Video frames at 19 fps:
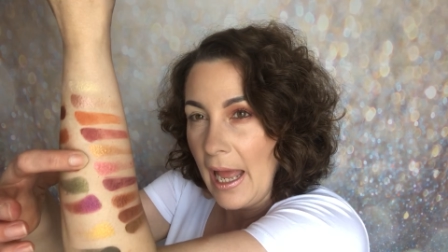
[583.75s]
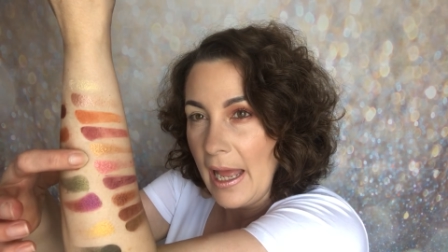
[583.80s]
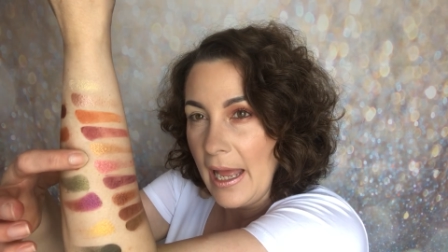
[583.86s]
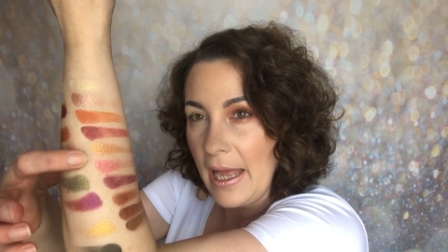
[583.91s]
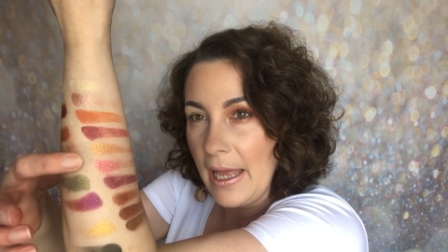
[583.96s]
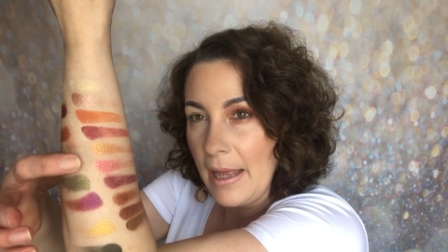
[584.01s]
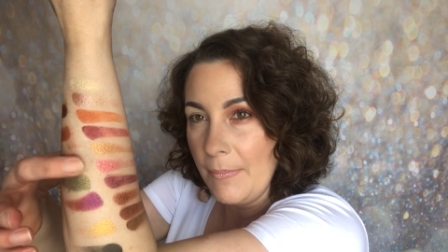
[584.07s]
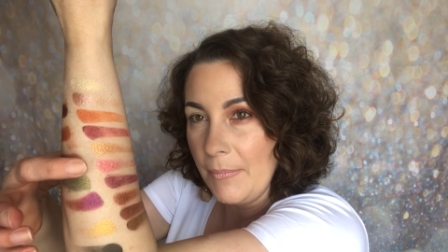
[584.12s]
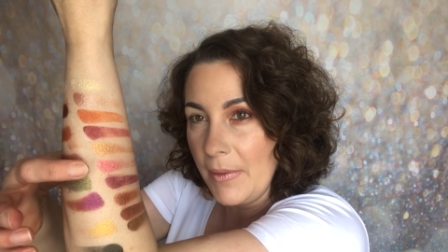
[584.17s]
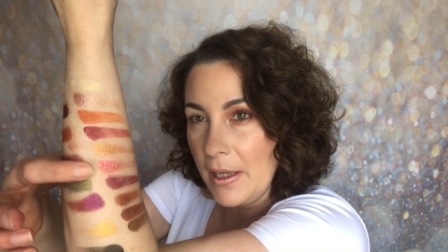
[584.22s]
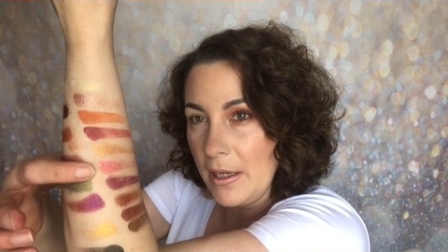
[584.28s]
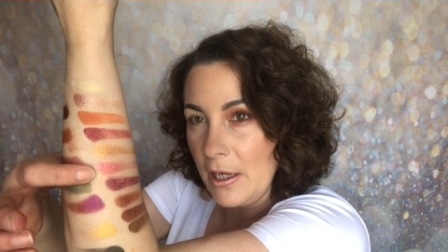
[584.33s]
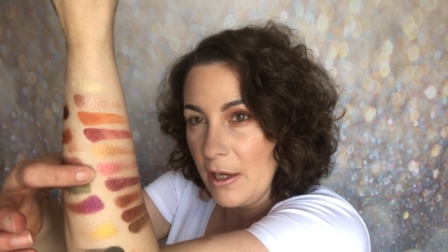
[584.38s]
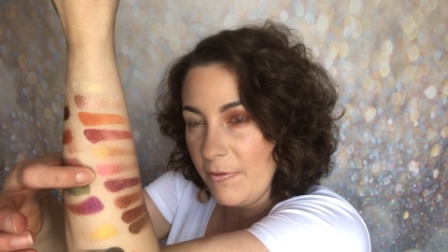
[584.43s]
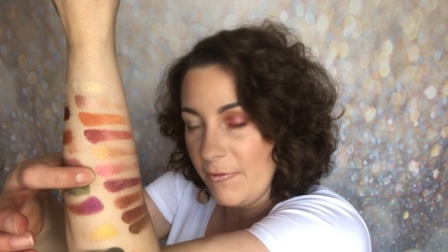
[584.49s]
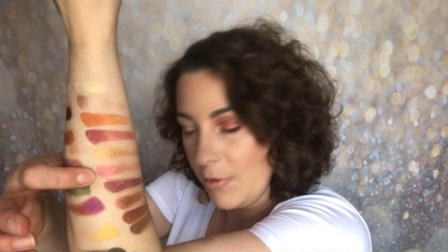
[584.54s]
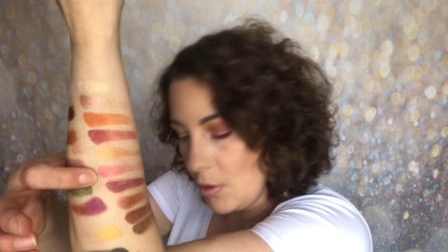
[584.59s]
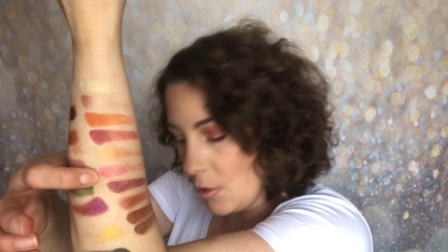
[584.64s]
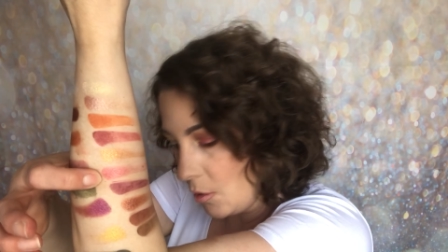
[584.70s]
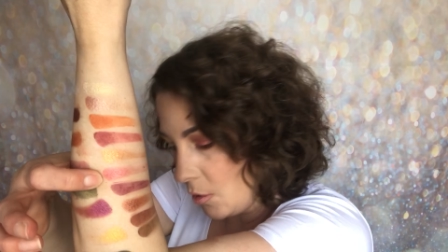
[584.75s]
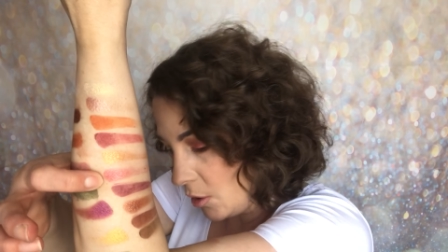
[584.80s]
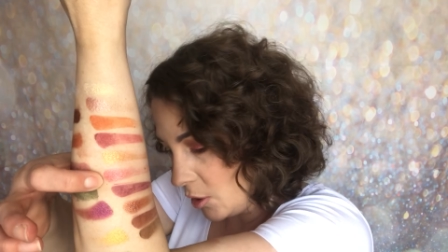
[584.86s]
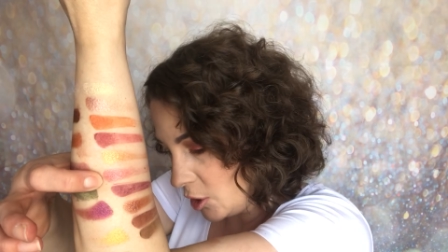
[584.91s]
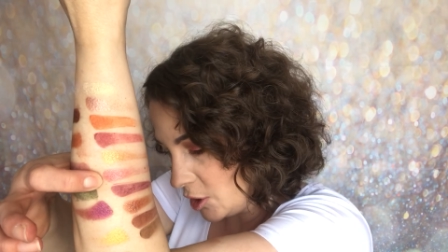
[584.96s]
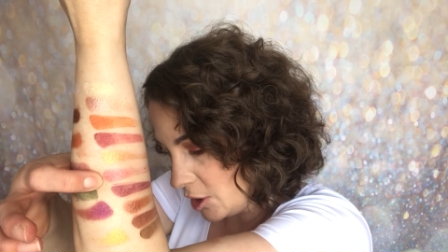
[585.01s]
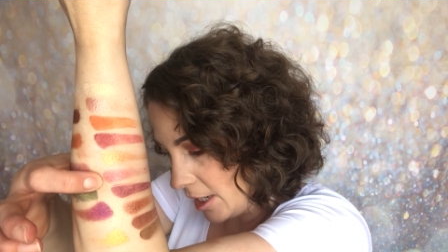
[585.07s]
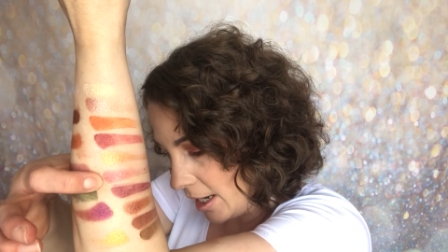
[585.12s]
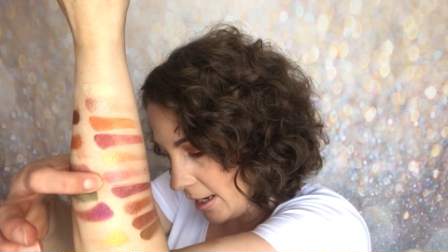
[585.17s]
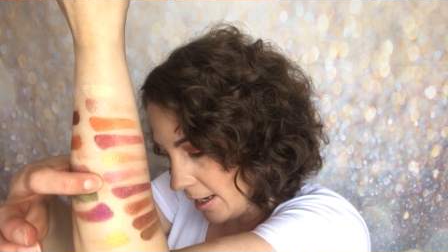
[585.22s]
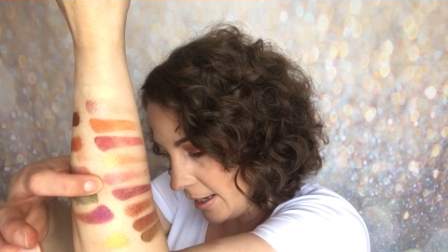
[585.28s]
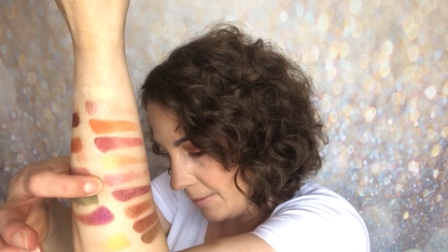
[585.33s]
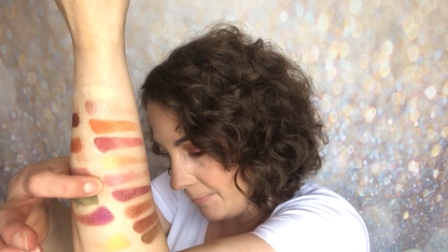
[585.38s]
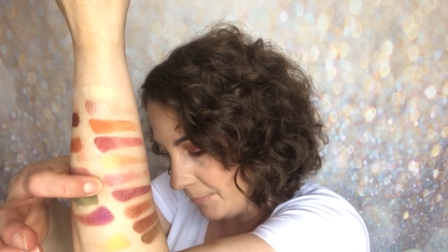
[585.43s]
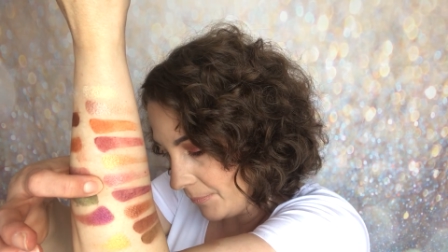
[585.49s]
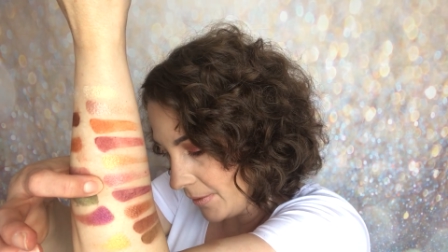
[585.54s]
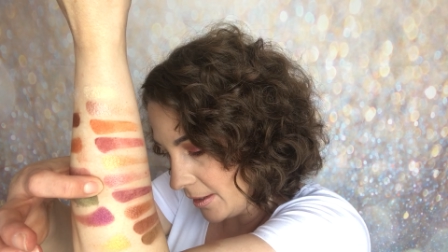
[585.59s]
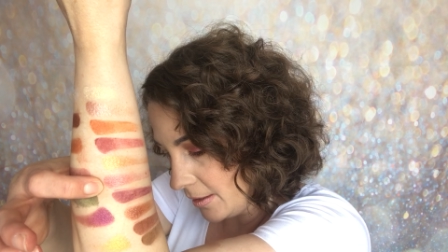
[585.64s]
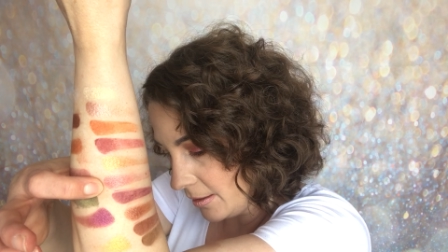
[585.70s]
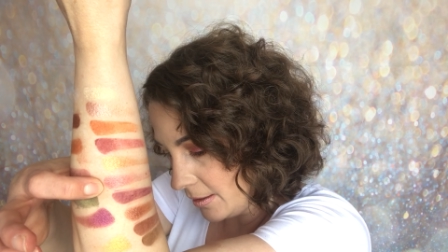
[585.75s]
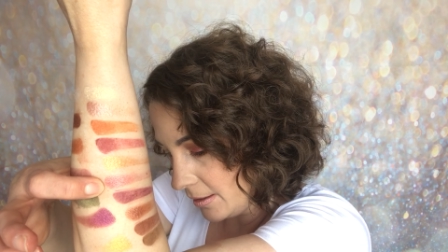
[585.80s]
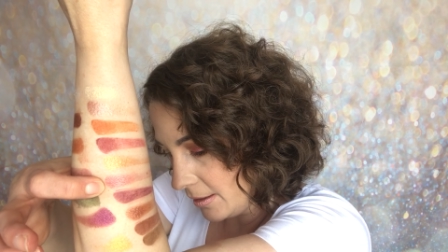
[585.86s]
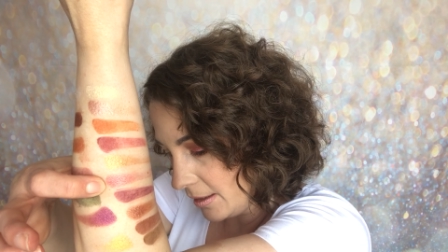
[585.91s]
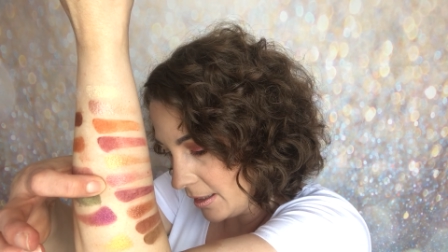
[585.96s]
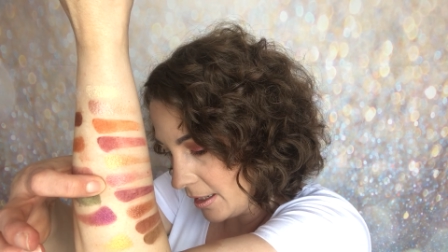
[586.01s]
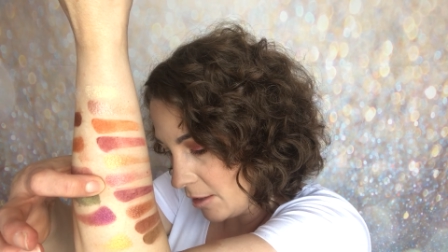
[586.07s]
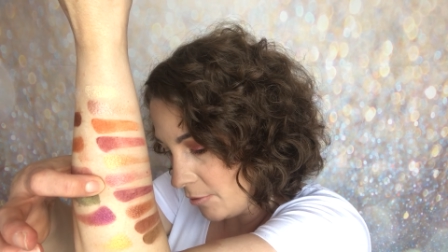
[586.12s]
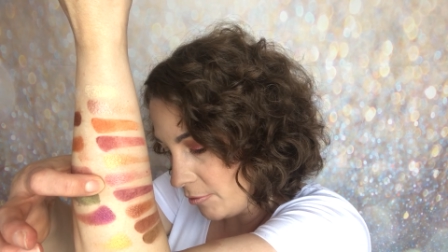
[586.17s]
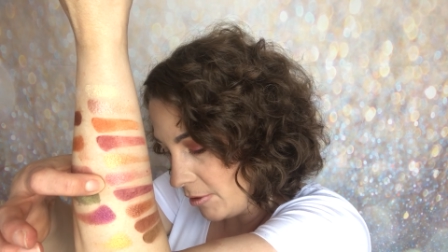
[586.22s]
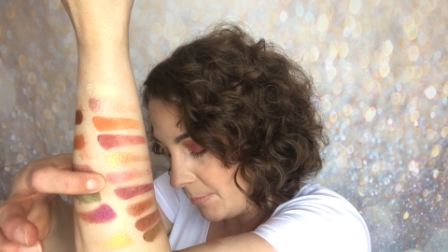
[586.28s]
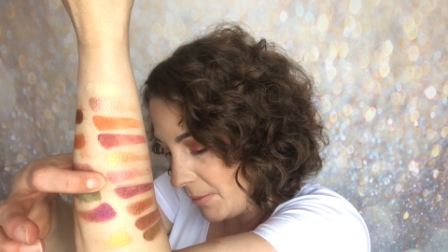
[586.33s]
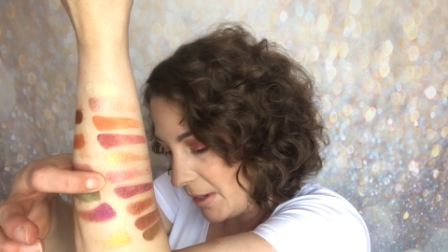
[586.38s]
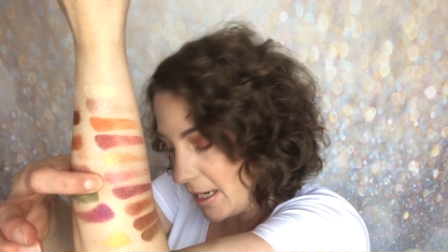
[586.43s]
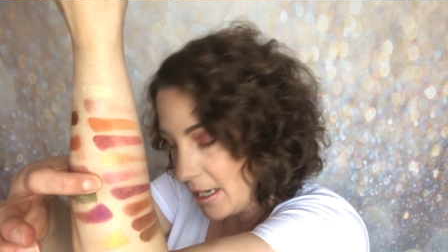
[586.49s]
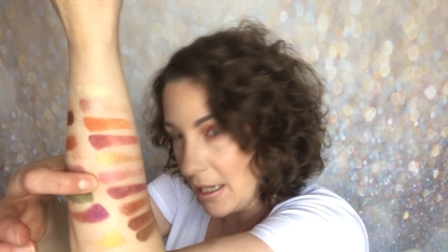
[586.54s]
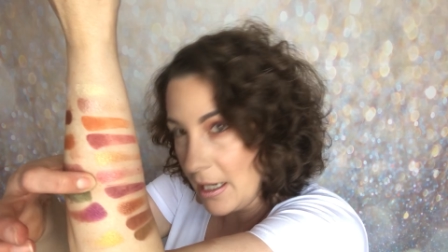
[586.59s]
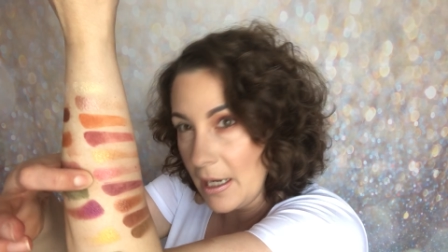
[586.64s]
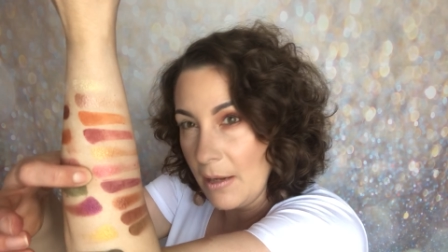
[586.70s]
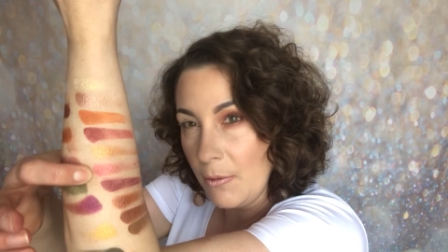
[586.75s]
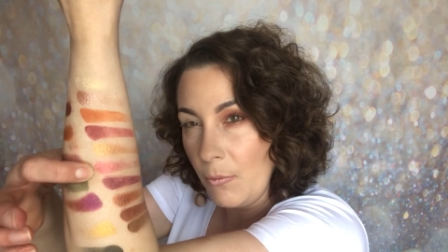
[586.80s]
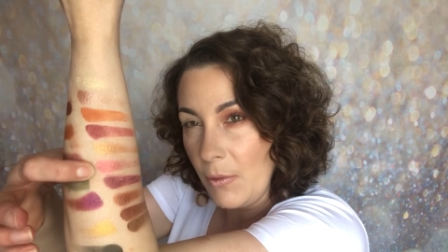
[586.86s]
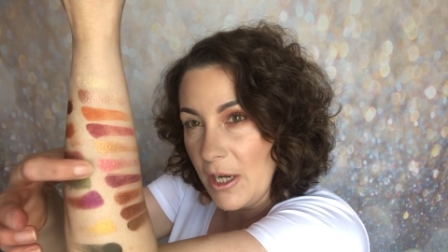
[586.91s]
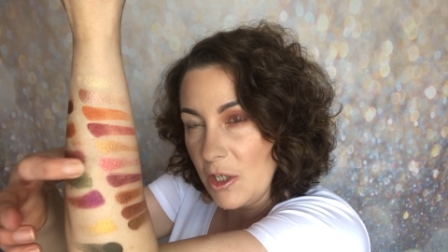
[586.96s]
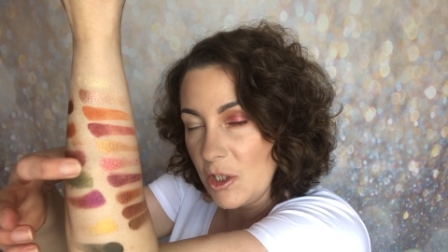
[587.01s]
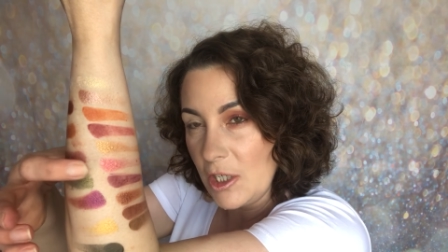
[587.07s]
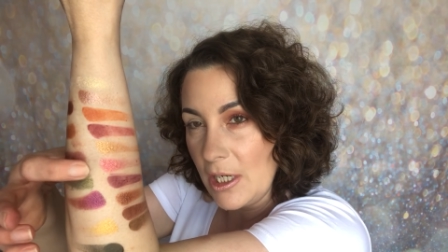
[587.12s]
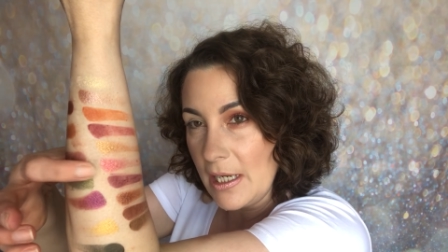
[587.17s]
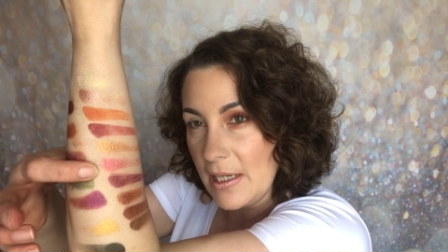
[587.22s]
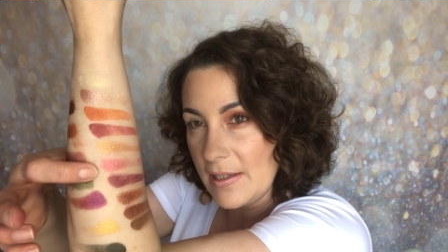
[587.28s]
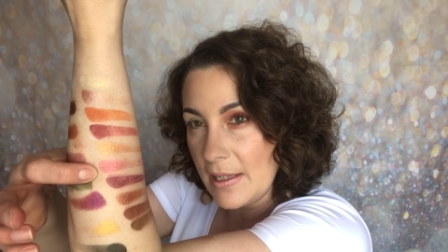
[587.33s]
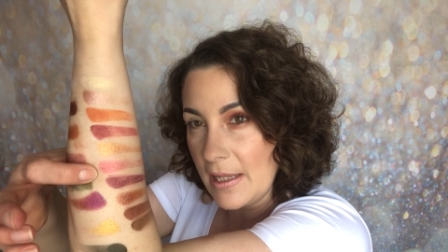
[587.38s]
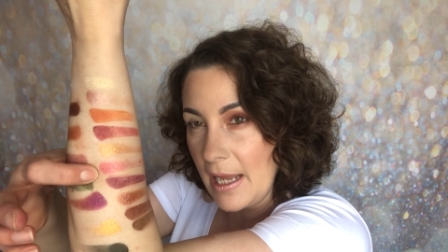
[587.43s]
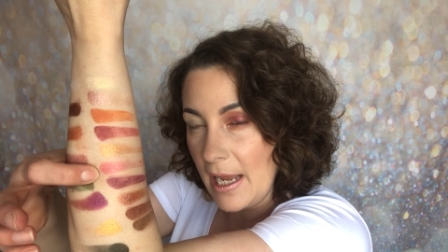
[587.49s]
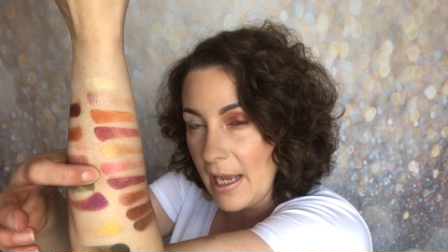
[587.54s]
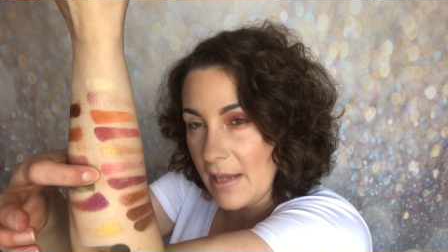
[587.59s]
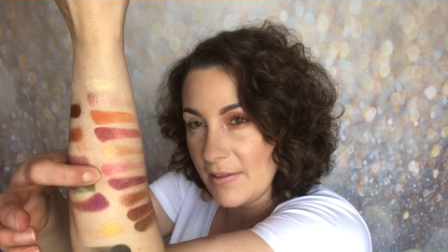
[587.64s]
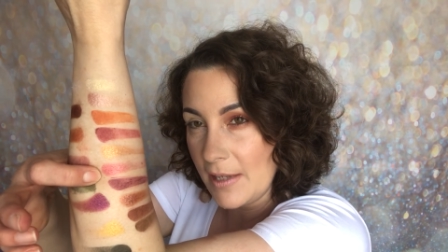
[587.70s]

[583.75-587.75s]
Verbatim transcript: Um, you've got um, Caribbean, which is there.